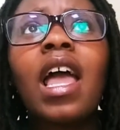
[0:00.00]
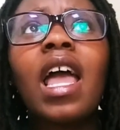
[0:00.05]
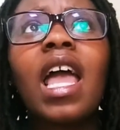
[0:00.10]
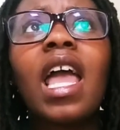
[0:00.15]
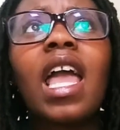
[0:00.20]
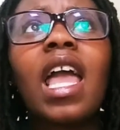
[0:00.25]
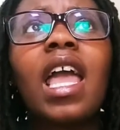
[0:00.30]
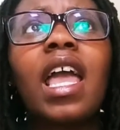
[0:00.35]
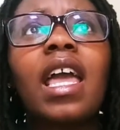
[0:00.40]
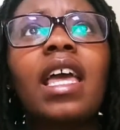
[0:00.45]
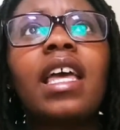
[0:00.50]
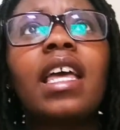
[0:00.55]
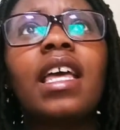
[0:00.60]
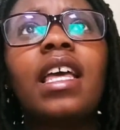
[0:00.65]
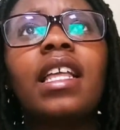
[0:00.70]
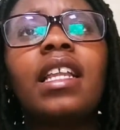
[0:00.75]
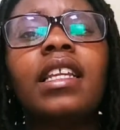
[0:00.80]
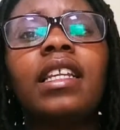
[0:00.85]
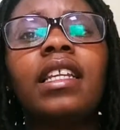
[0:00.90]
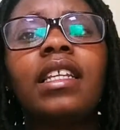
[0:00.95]

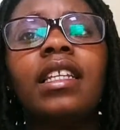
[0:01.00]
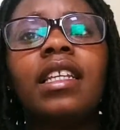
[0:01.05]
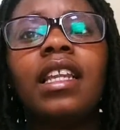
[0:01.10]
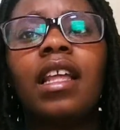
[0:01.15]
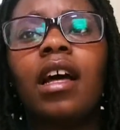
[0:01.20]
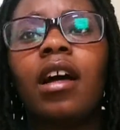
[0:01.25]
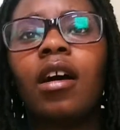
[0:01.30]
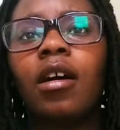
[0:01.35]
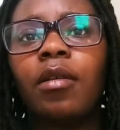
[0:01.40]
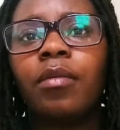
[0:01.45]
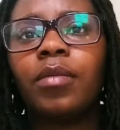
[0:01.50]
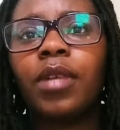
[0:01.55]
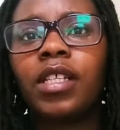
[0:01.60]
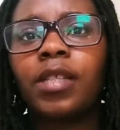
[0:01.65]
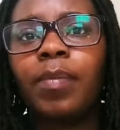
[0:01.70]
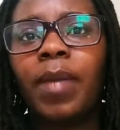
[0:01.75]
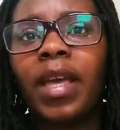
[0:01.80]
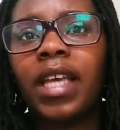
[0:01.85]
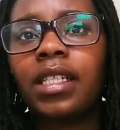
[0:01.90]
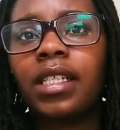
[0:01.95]
and a
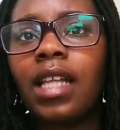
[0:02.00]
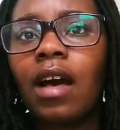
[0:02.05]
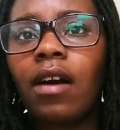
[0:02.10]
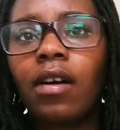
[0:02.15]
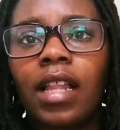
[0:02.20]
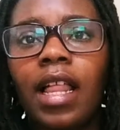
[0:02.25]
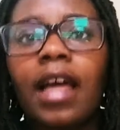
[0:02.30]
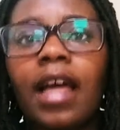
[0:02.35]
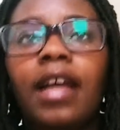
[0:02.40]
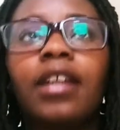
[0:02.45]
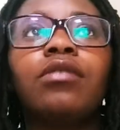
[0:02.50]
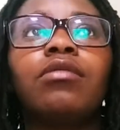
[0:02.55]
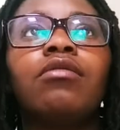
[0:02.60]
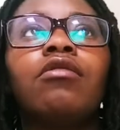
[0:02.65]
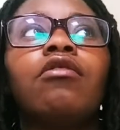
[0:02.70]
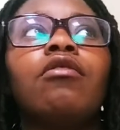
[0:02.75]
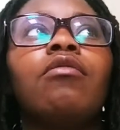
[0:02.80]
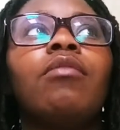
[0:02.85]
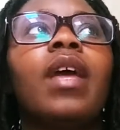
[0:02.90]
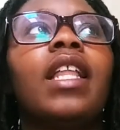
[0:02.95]
spaced out
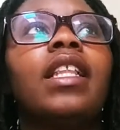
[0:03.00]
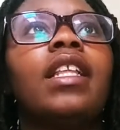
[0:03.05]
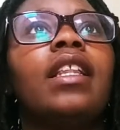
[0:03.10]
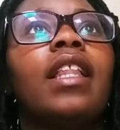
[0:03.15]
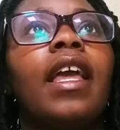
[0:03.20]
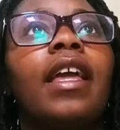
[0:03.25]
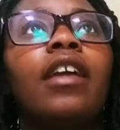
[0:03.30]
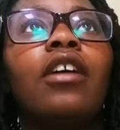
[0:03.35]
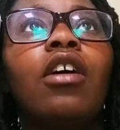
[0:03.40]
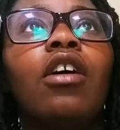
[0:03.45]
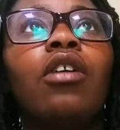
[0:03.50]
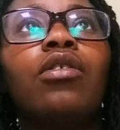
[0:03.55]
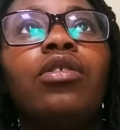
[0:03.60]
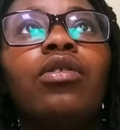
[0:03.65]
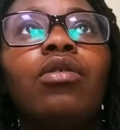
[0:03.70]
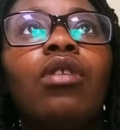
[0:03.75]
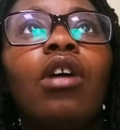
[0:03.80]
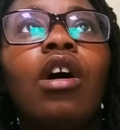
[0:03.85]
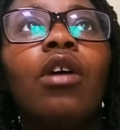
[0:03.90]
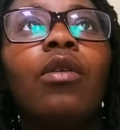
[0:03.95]
classroom. And then you
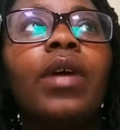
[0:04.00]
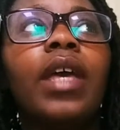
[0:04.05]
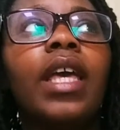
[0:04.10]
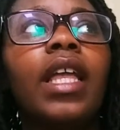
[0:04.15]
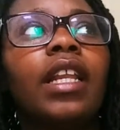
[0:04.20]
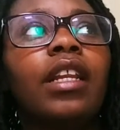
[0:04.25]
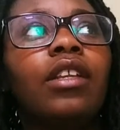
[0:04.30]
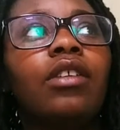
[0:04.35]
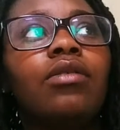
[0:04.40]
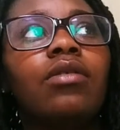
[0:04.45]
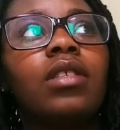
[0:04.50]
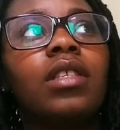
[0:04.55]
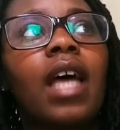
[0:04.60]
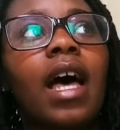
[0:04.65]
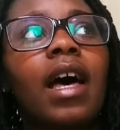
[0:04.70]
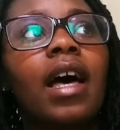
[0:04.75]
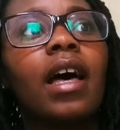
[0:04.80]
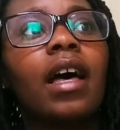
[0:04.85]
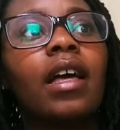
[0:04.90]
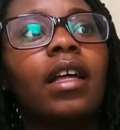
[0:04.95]
go in and you
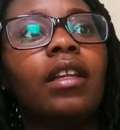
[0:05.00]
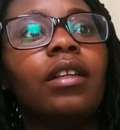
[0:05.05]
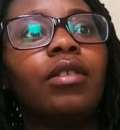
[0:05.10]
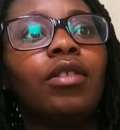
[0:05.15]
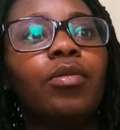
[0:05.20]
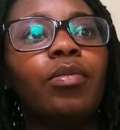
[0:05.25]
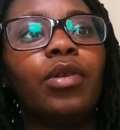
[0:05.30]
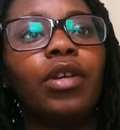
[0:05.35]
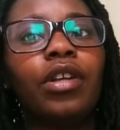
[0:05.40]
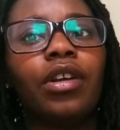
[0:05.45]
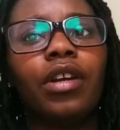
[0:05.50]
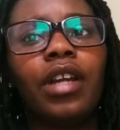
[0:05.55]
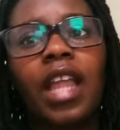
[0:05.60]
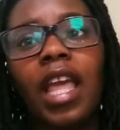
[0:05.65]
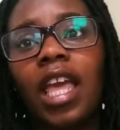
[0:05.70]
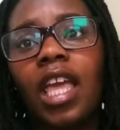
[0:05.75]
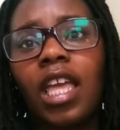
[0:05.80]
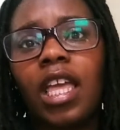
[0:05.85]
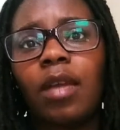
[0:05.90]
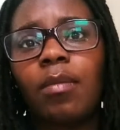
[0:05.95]
sign, you put your
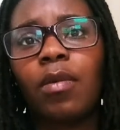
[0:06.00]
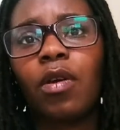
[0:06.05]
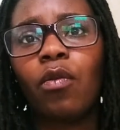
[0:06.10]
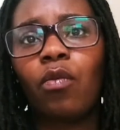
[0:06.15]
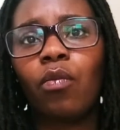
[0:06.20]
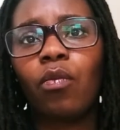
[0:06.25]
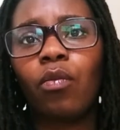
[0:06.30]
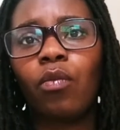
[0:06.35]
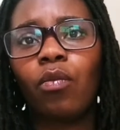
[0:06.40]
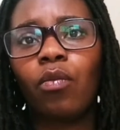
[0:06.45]
name and